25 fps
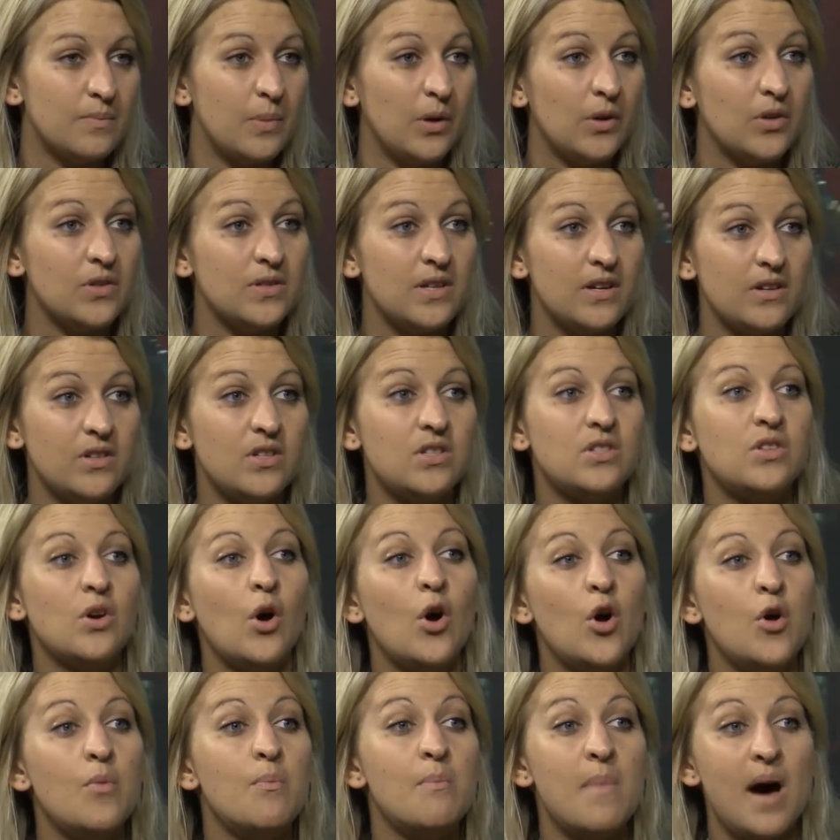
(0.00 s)
because there's
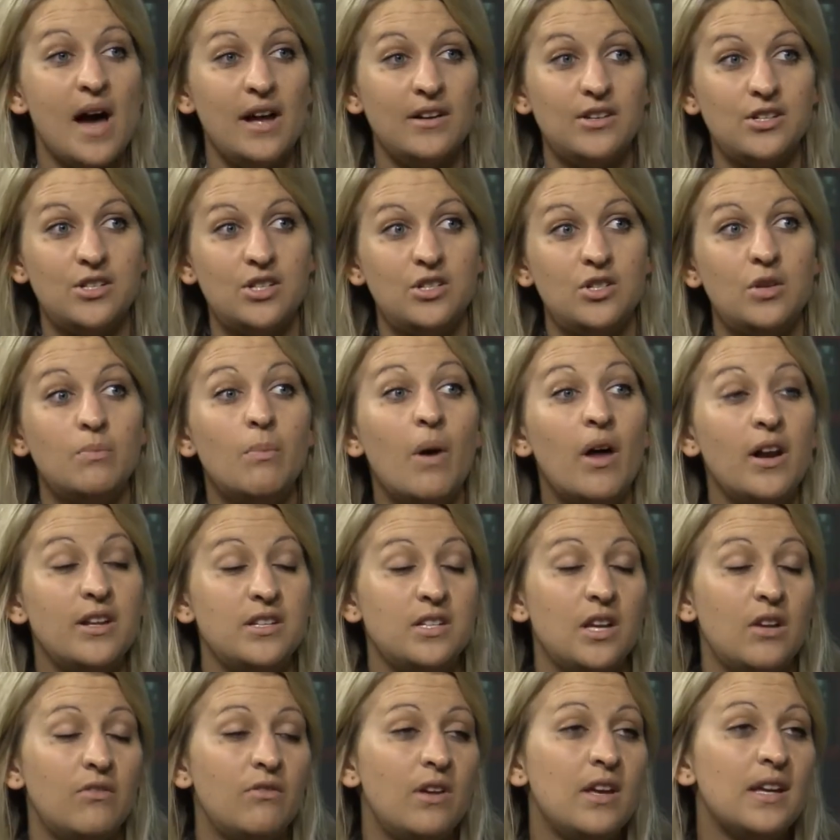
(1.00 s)
so much to
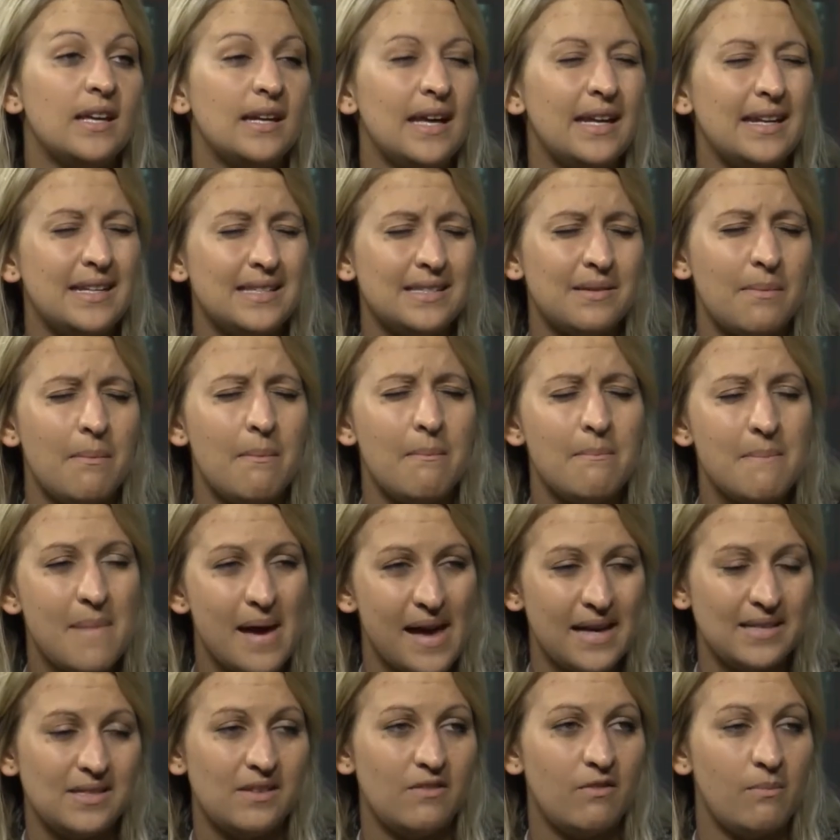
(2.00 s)
monitor and regulate. It's a
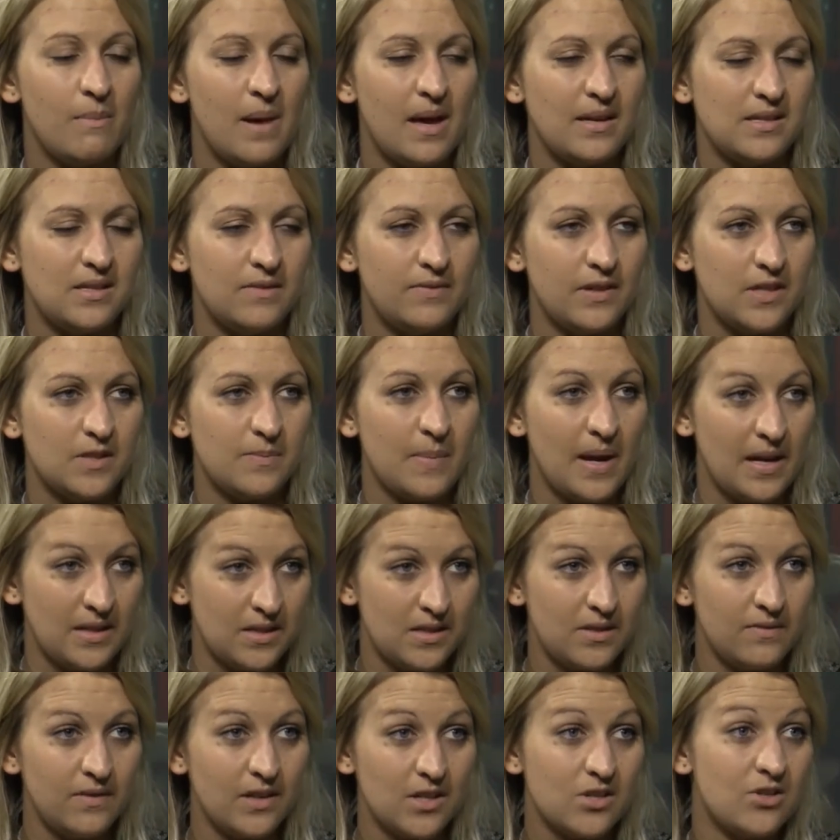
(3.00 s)
massive, massive,
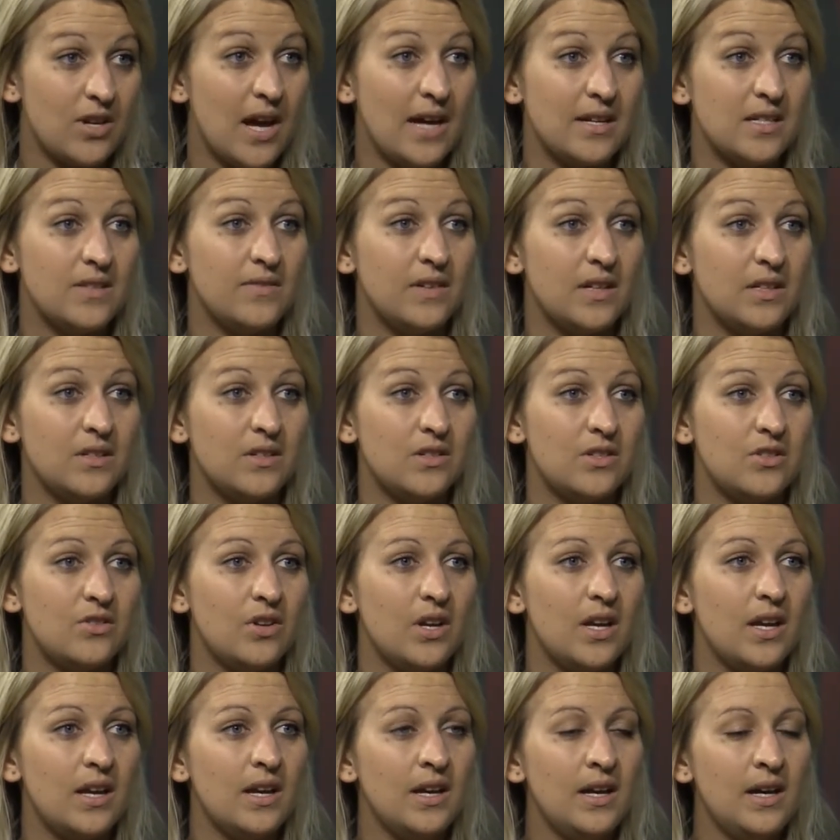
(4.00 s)
expansive extractive
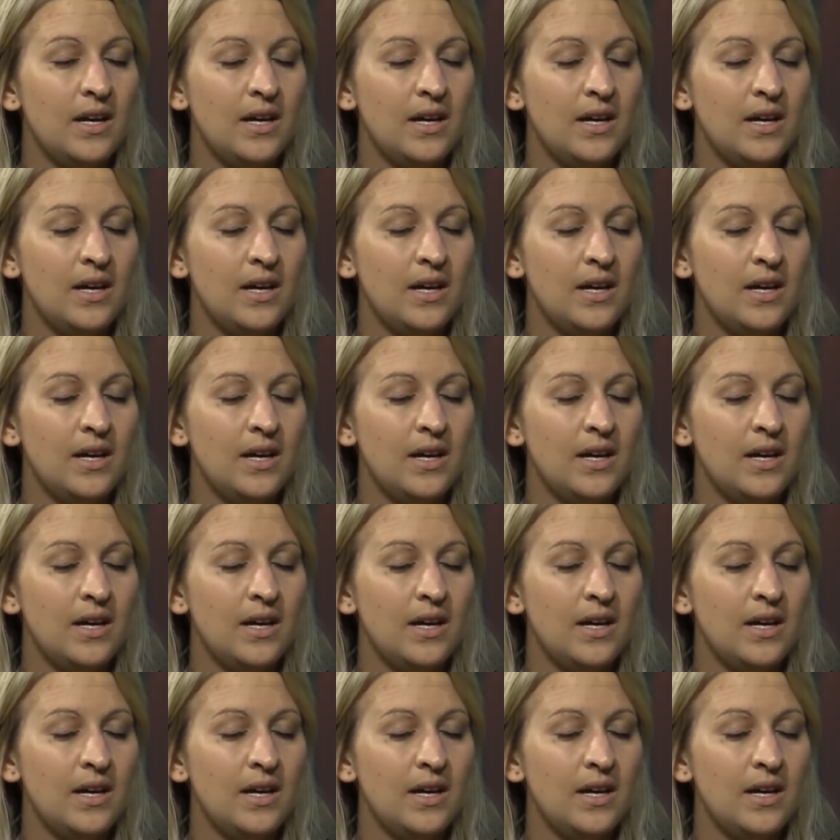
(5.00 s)
industry.